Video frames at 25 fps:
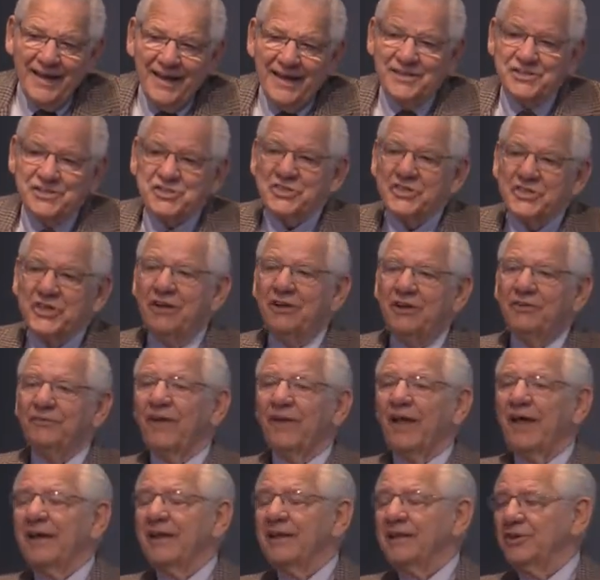Instead of
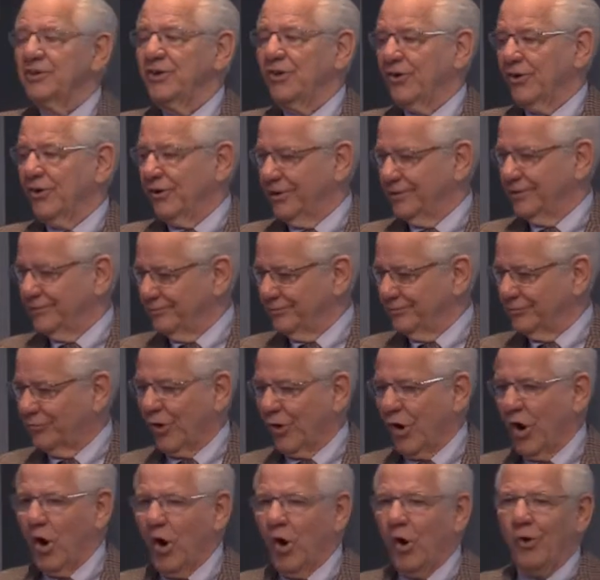letting your
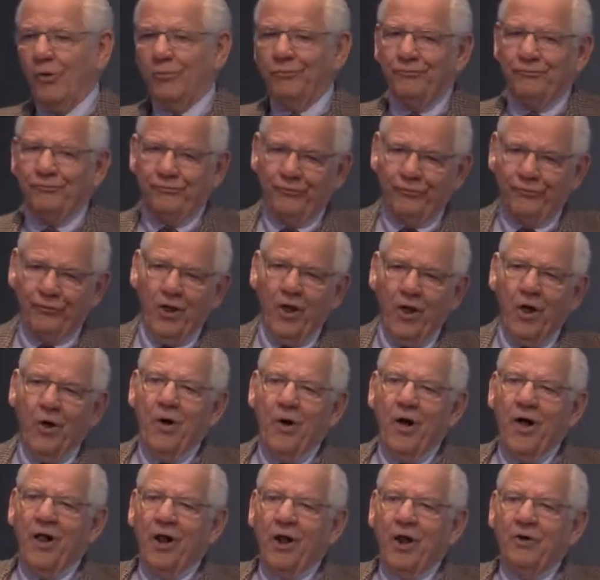robe flow
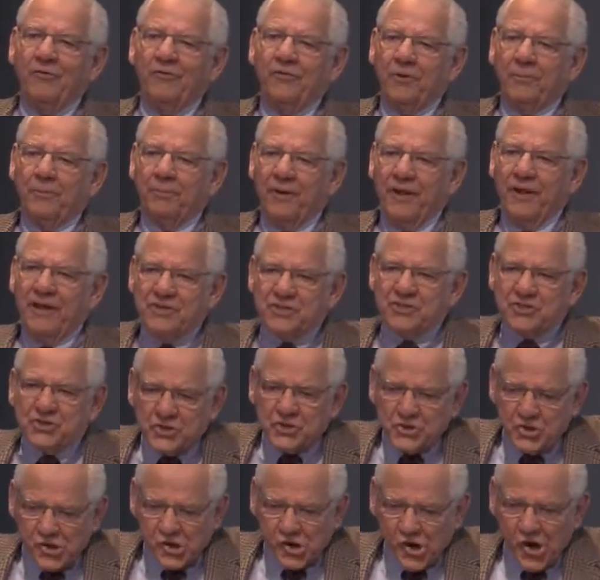all over the place,
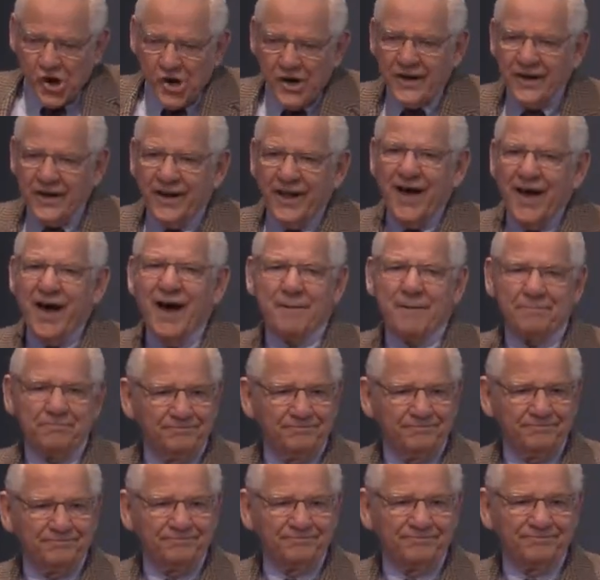gird it up
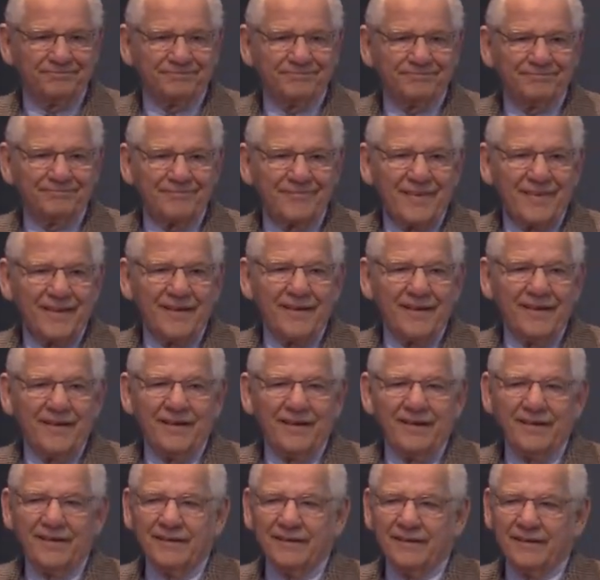
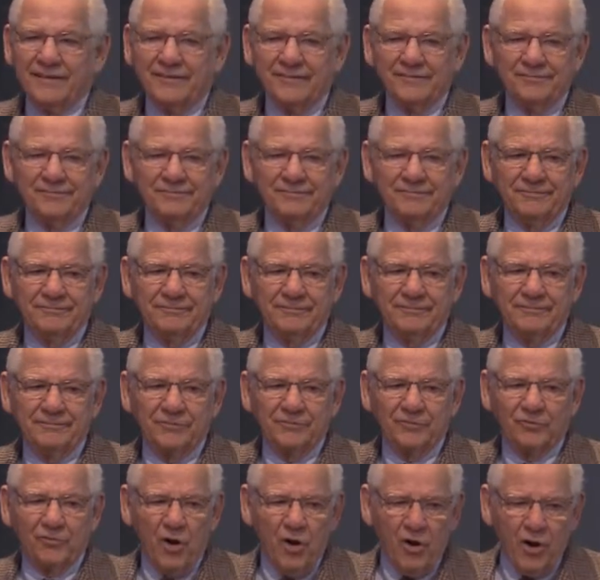uh,
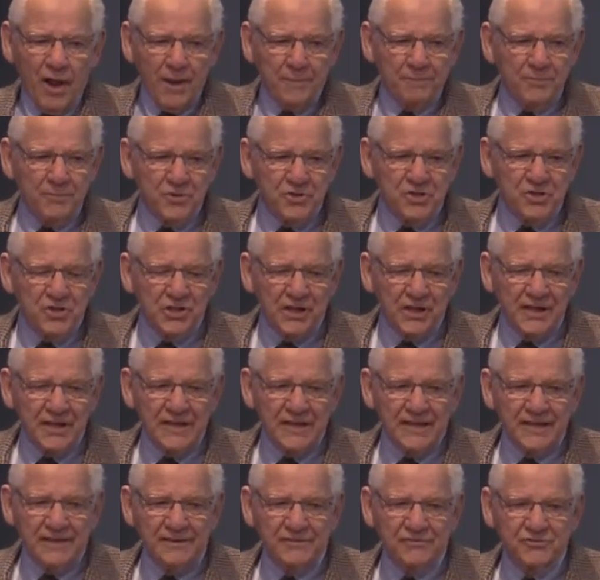roll up your
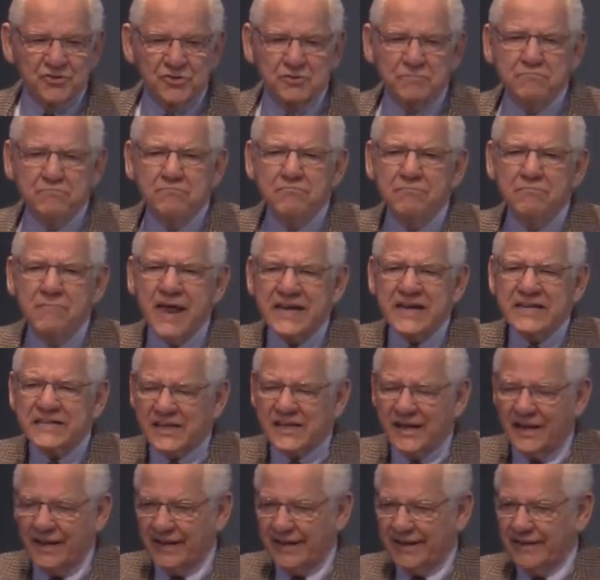sleeves
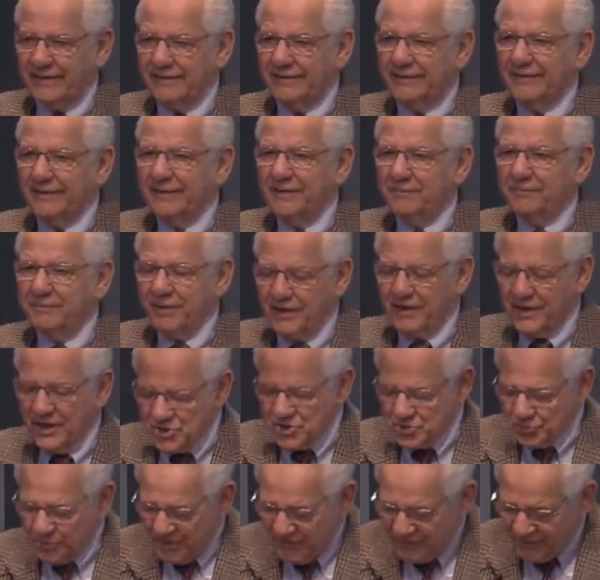mentally
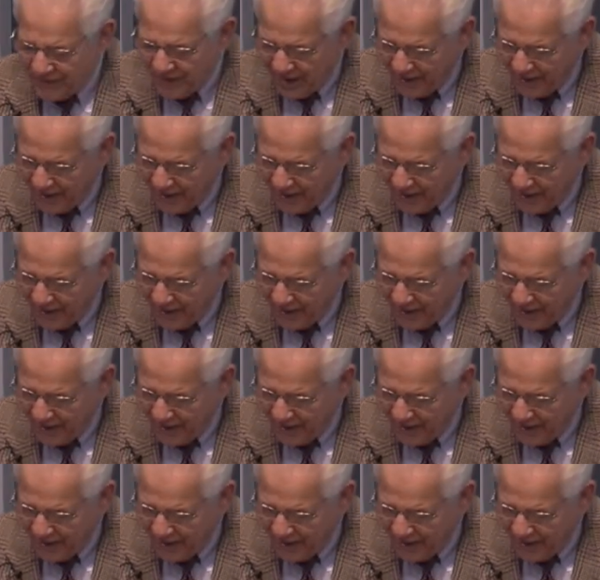because we've